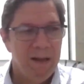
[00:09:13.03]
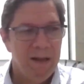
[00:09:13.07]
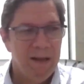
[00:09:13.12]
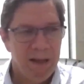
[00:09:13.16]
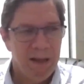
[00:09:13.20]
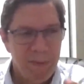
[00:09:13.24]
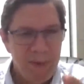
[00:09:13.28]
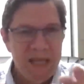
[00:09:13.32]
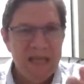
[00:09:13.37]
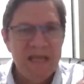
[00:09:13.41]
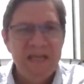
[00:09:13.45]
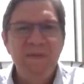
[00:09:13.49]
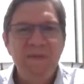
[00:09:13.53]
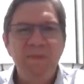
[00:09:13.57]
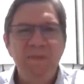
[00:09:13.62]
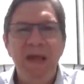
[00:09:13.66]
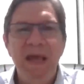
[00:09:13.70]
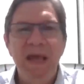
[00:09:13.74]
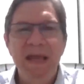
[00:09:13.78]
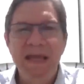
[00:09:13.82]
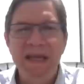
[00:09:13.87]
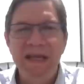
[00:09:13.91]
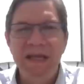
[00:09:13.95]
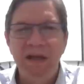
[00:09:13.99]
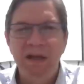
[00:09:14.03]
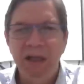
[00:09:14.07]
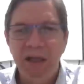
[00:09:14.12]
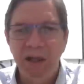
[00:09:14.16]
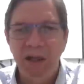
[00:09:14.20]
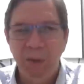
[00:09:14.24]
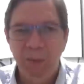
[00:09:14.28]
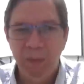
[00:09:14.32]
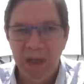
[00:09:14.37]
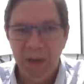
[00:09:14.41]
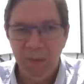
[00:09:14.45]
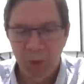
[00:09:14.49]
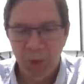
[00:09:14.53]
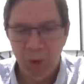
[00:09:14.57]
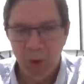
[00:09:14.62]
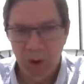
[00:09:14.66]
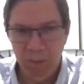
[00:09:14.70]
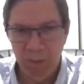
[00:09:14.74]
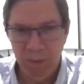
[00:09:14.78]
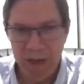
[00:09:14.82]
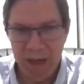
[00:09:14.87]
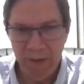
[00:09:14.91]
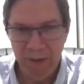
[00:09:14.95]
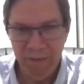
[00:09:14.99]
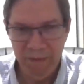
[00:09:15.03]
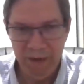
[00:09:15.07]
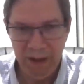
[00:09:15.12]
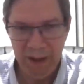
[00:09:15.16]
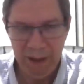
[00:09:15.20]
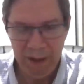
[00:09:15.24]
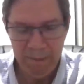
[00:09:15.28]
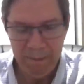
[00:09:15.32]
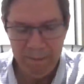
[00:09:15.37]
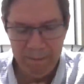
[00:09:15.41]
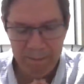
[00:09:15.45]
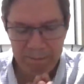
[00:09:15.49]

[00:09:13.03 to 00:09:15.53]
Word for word: Let me explain a little bit more about that.